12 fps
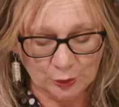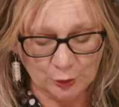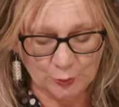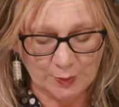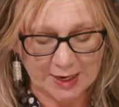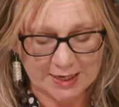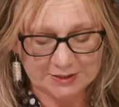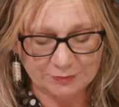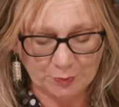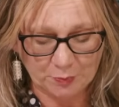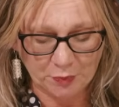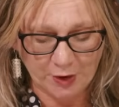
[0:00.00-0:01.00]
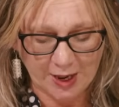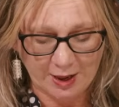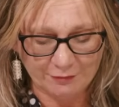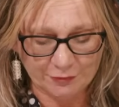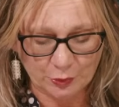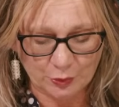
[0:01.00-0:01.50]
Lord, we ask for
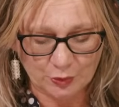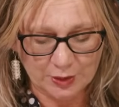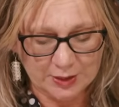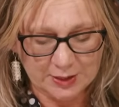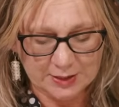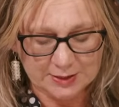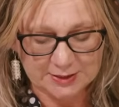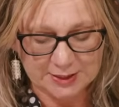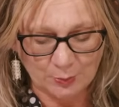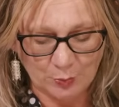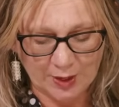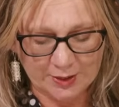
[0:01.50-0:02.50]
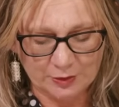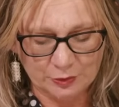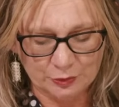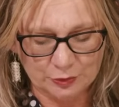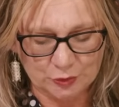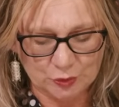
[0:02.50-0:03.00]
prayer for someone
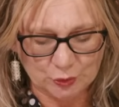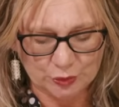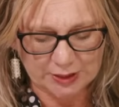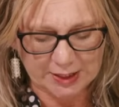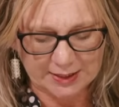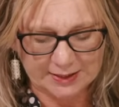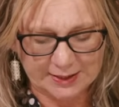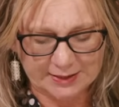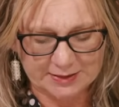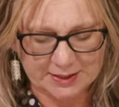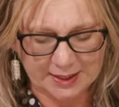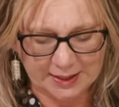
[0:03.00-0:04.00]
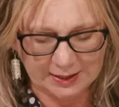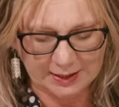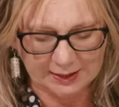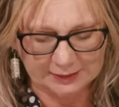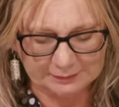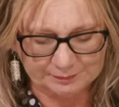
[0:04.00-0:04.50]
whose daughter needs
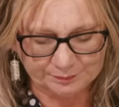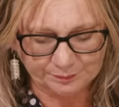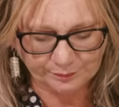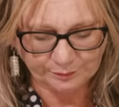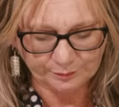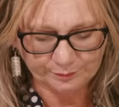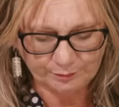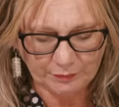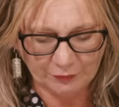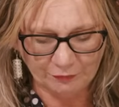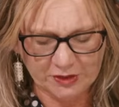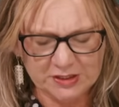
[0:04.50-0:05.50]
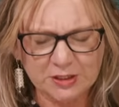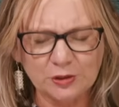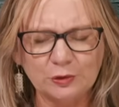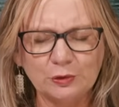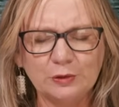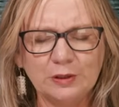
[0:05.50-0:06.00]
healing,
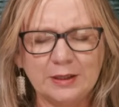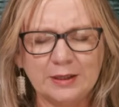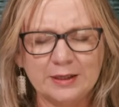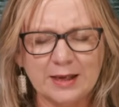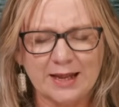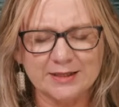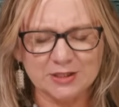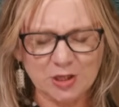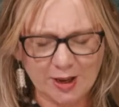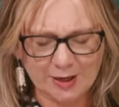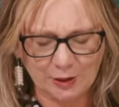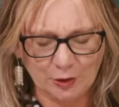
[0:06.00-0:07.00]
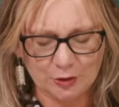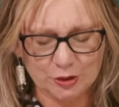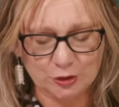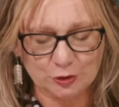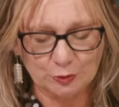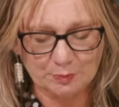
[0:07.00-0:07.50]
physical and
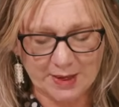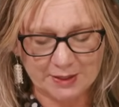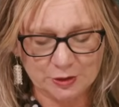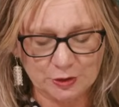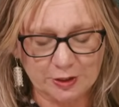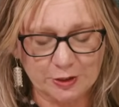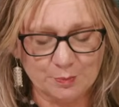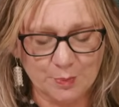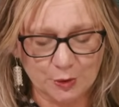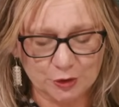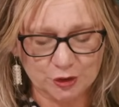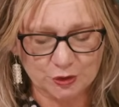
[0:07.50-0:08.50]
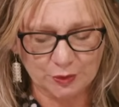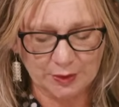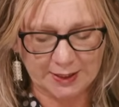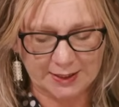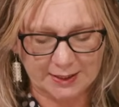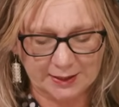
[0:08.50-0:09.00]
psychological, mental and emotional
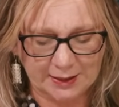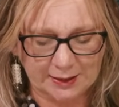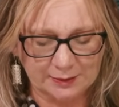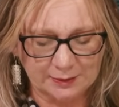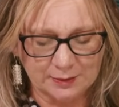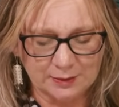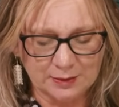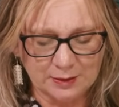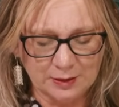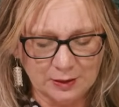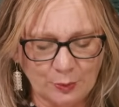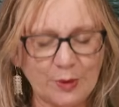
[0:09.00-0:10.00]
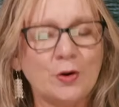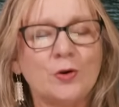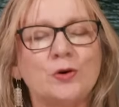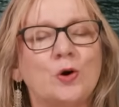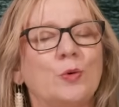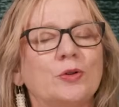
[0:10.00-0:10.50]
healing. We
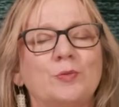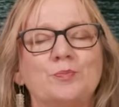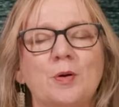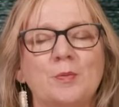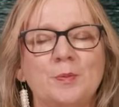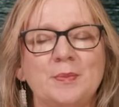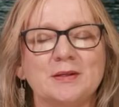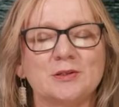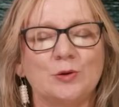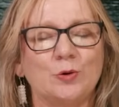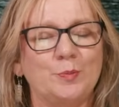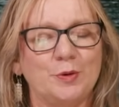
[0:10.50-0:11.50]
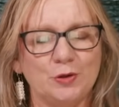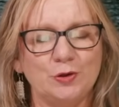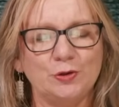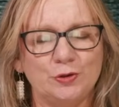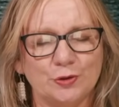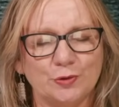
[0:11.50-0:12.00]
don't know what the problem is, Lord, but
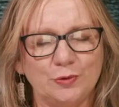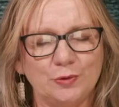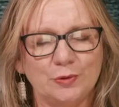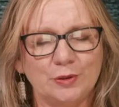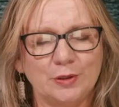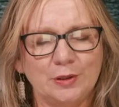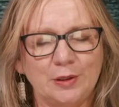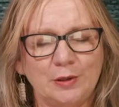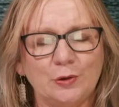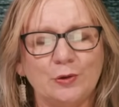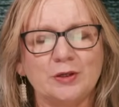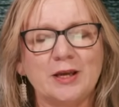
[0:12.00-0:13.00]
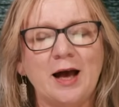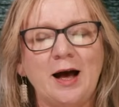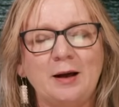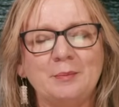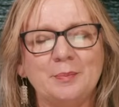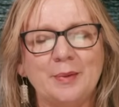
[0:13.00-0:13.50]
you do. Lord,
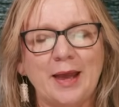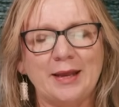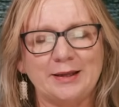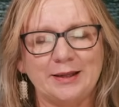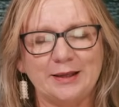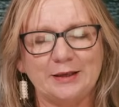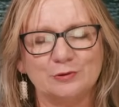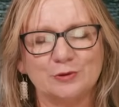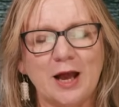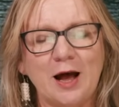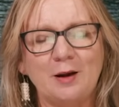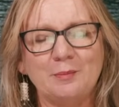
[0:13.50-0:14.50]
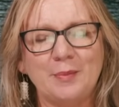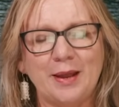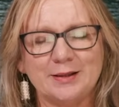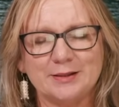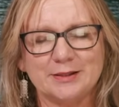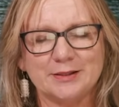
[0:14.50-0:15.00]
come and heal, come
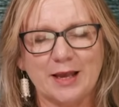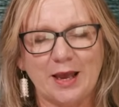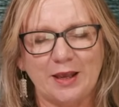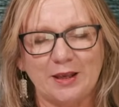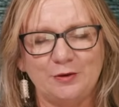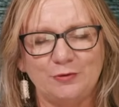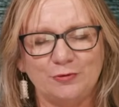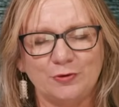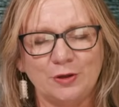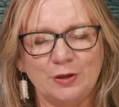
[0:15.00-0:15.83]
and save.